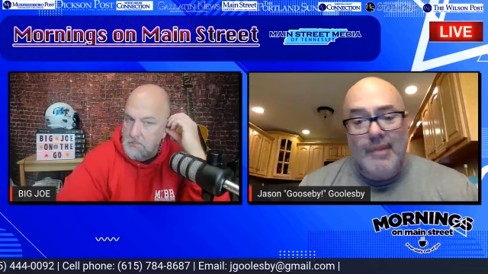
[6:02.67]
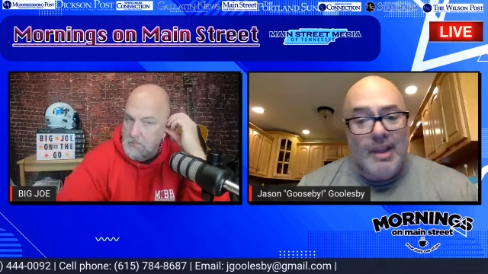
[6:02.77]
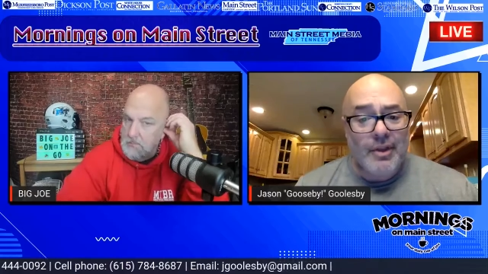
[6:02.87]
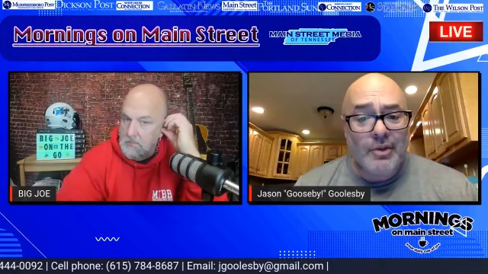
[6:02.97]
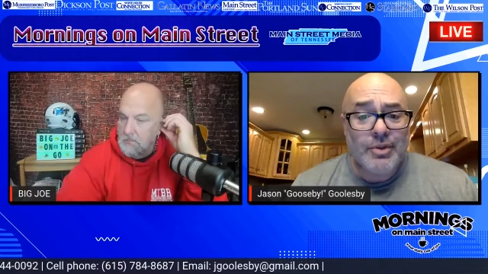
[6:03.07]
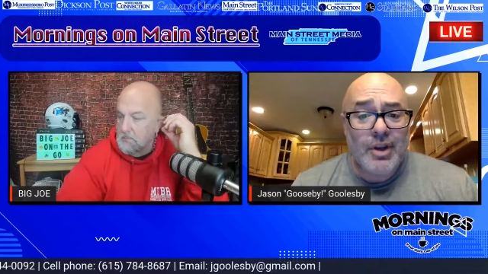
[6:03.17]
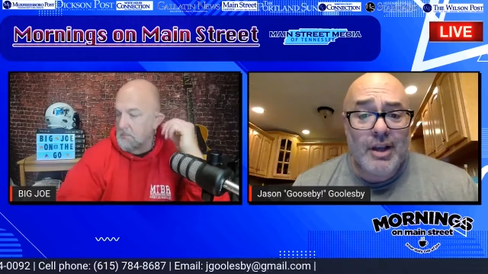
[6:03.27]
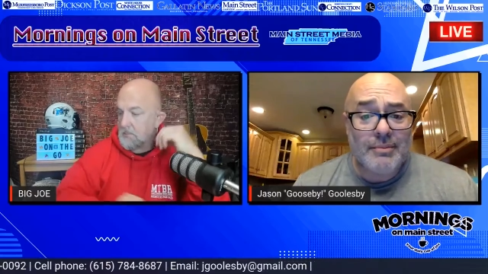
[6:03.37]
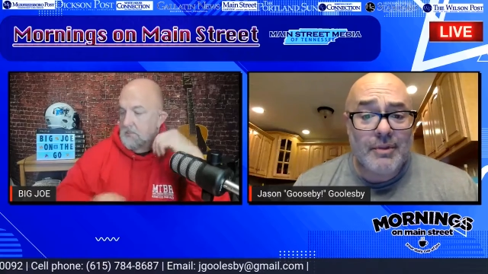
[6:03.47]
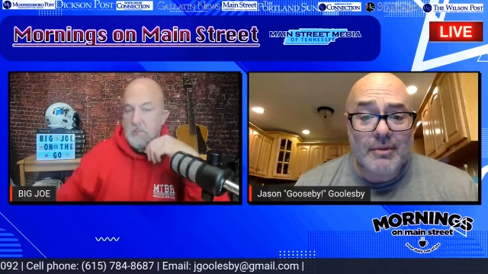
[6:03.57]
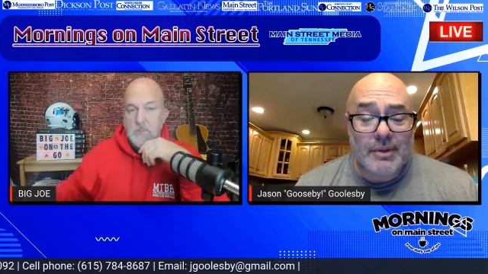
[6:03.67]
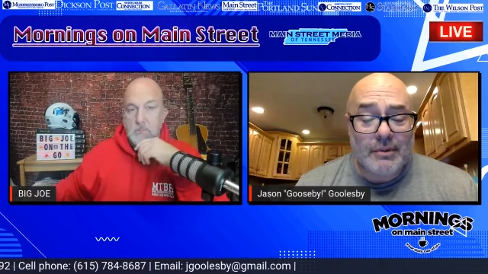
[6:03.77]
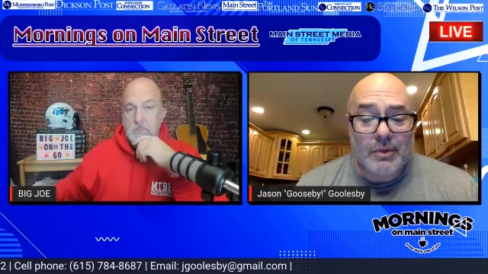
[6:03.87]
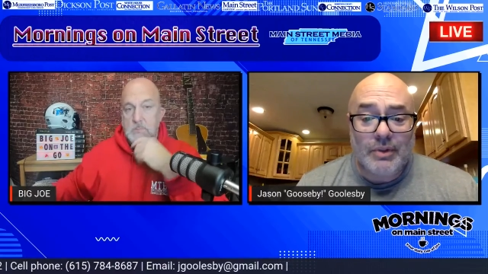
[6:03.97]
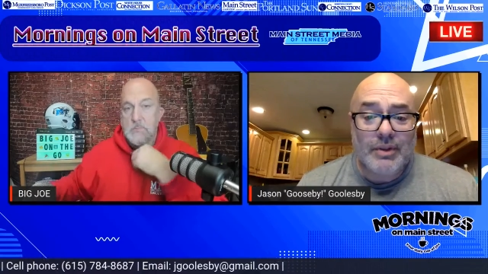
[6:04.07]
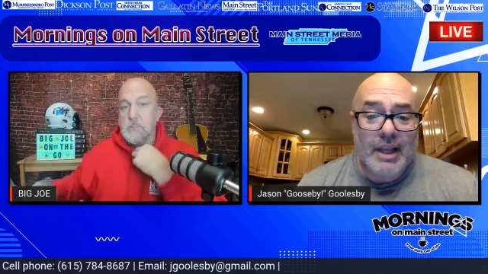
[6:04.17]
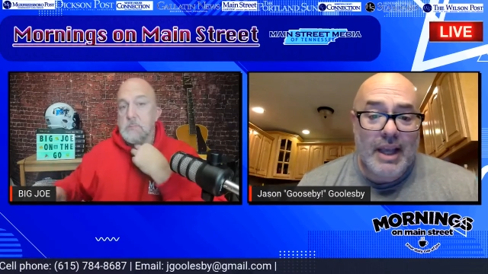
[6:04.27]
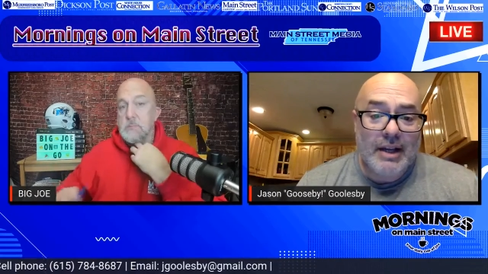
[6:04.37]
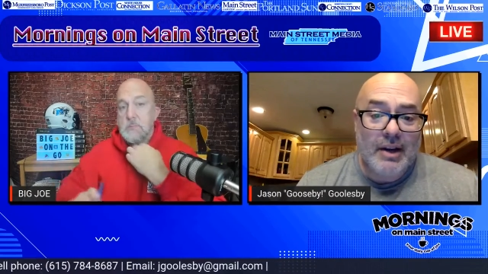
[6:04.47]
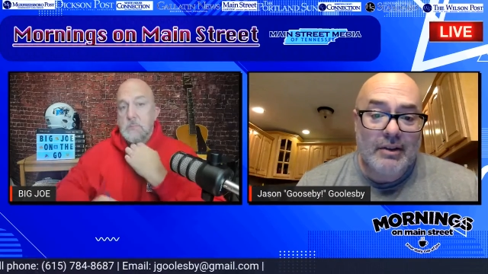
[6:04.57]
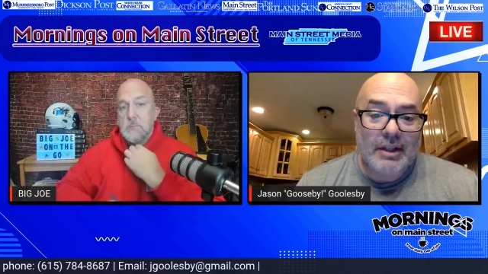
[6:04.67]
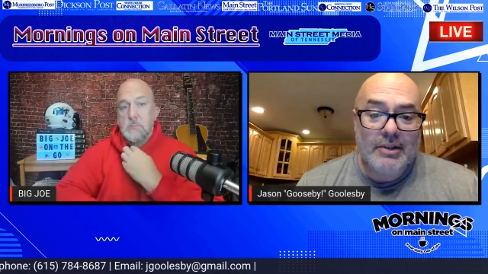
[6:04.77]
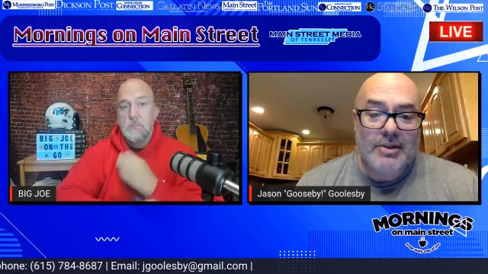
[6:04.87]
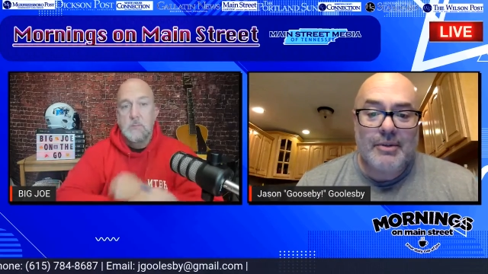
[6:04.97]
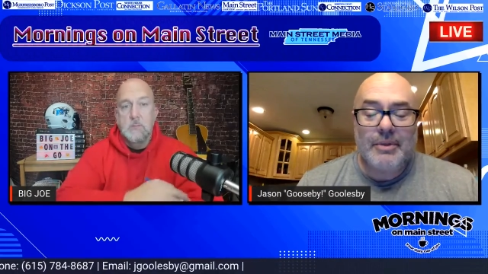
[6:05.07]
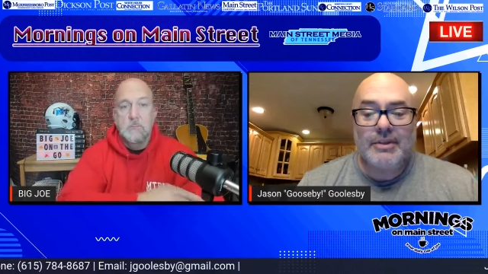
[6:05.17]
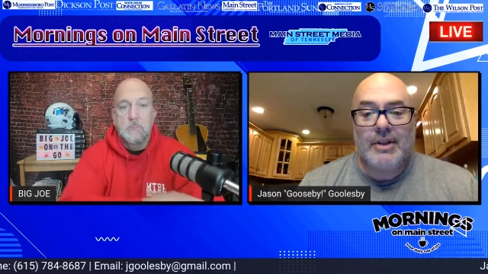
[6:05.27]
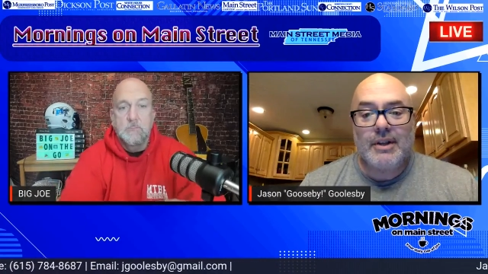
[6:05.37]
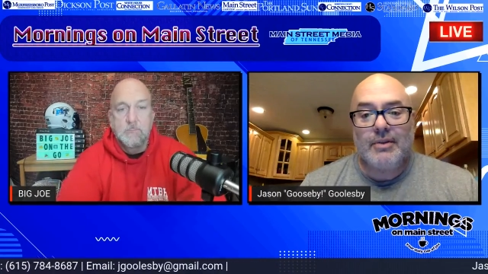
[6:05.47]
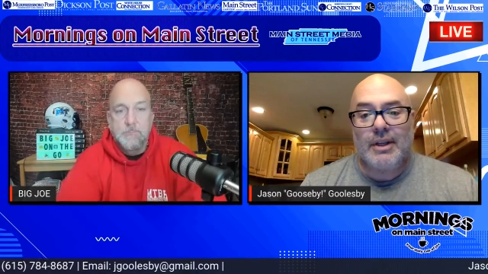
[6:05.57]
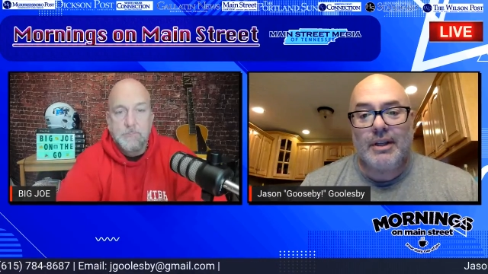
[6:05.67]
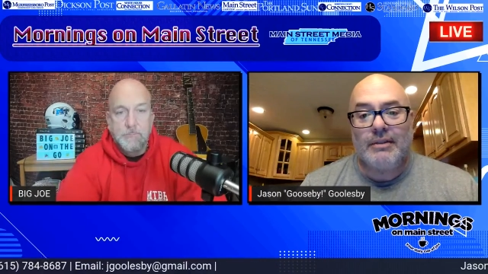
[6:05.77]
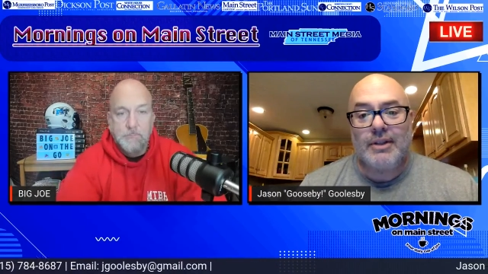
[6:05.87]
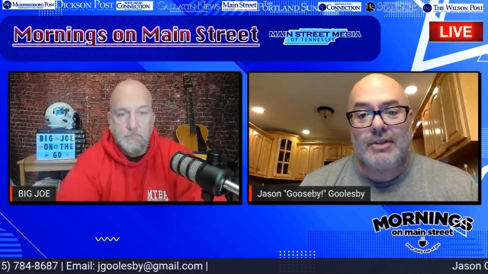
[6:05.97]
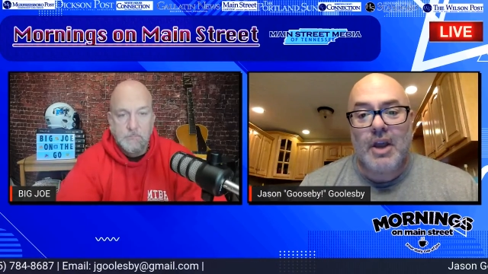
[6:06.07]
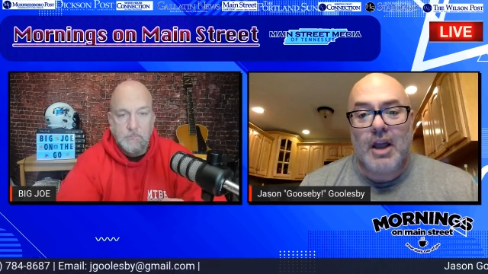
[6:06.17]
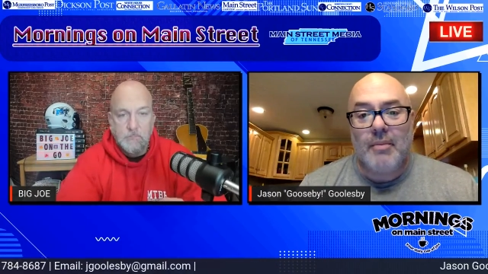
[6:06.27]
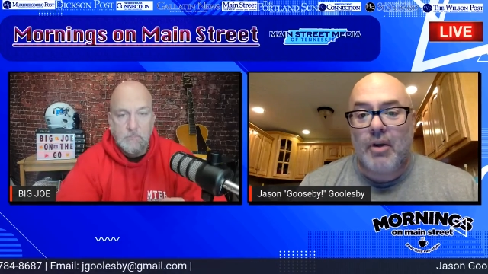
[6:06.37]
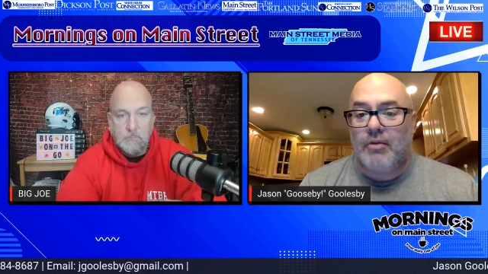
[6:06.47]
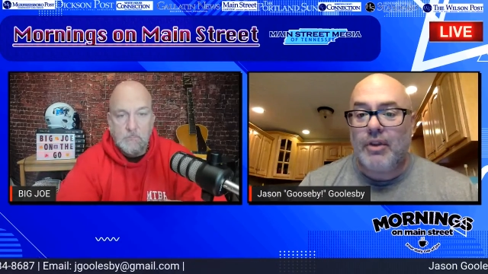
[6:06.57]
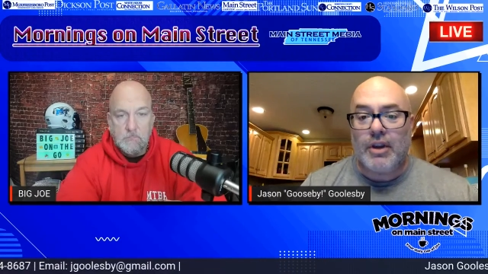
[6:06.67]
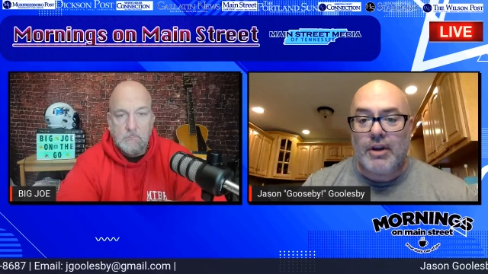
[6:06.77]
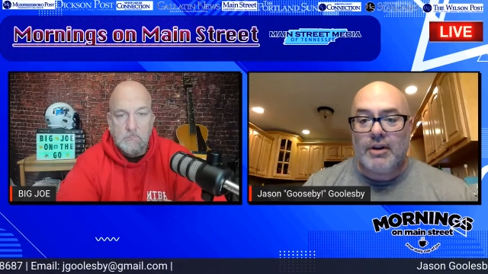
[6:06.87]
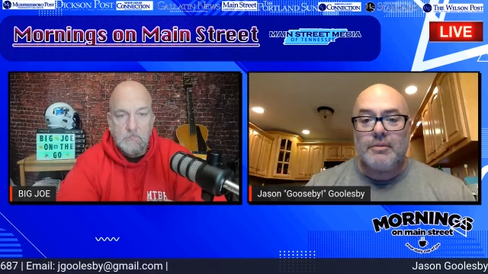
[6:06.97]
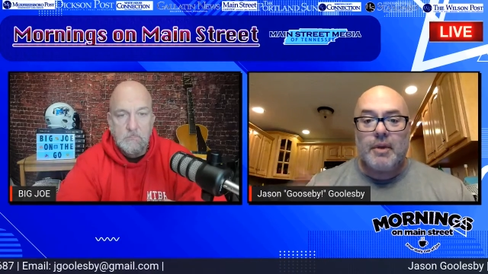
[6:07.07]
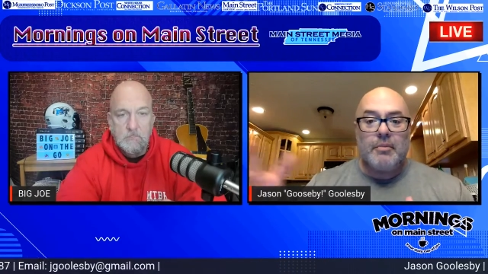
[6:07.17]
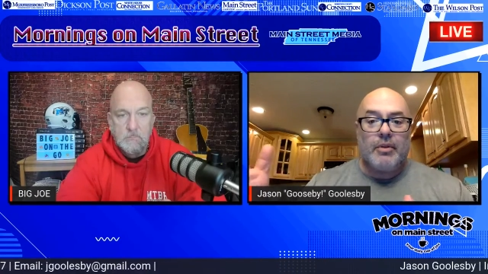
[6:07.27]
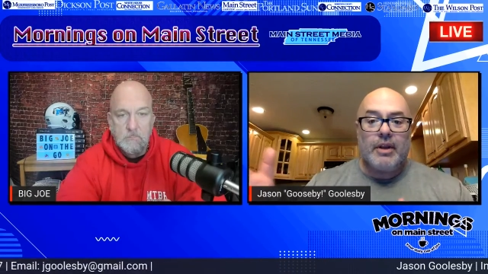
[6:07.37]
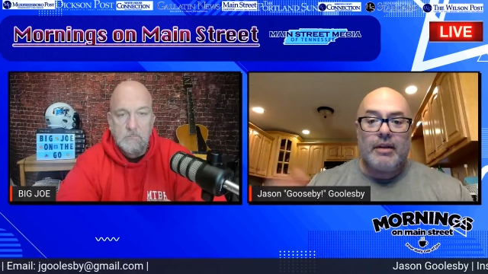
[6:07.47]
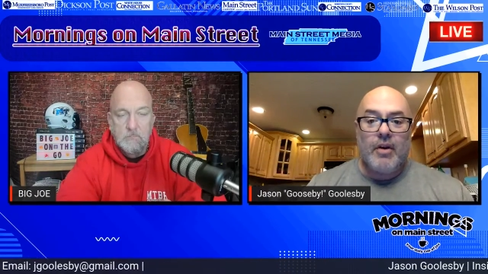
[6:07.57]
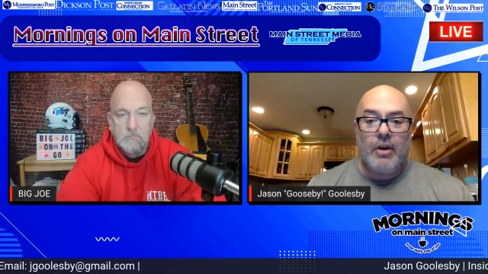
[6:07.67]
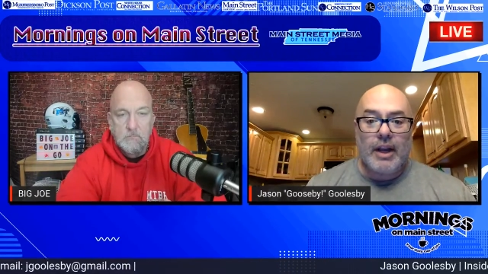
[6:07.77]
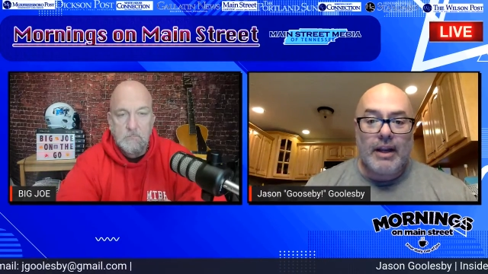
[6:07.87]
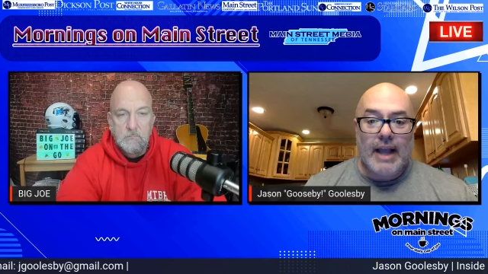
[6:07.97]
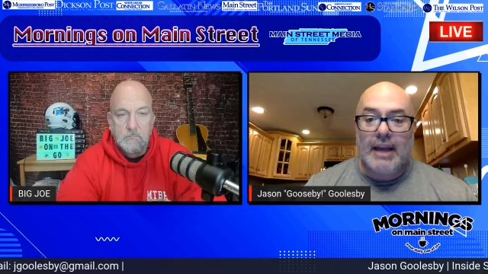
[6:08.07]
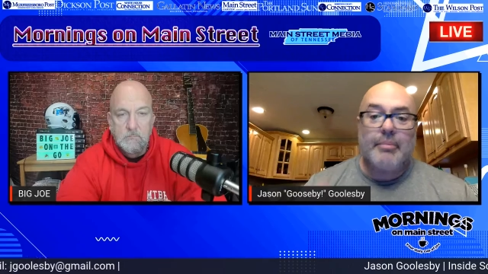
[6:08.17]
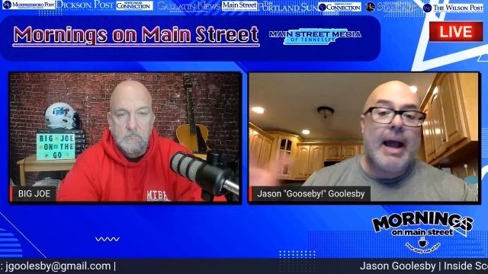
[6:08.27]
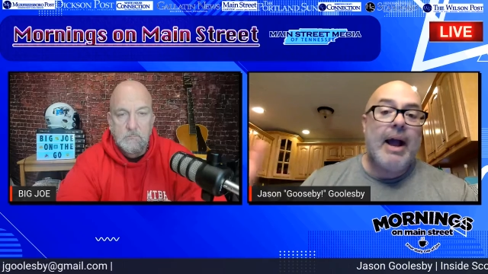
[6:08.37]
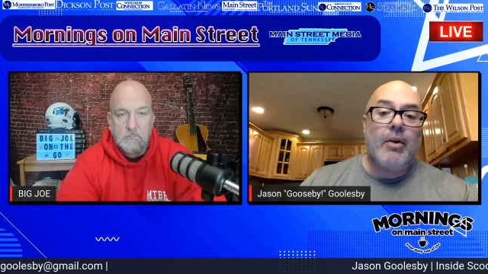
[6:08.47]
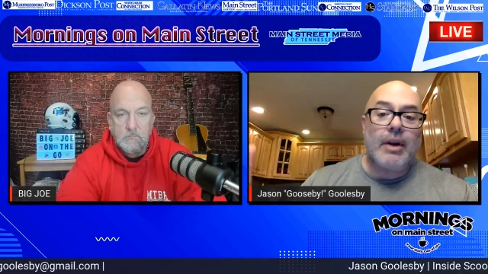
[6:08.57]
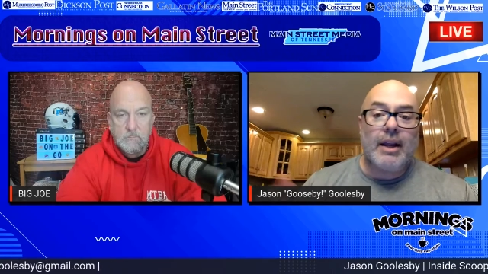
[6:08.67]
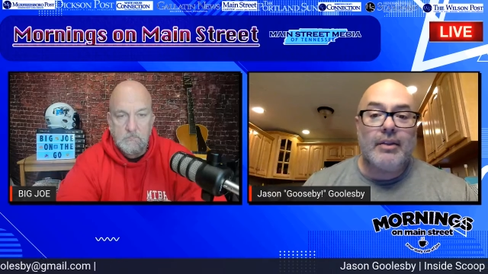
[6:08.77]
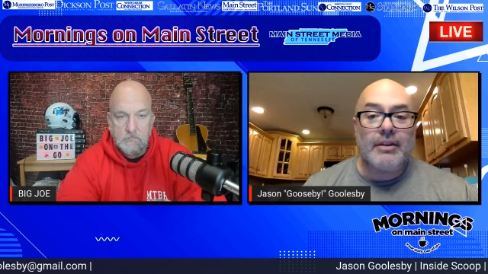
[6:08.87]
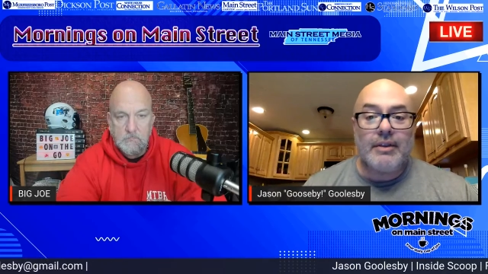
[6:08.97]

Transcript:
Speaker 1: those jobs, Wilson County, our leadership has done a really good job over the years. People that have already out of power now, they've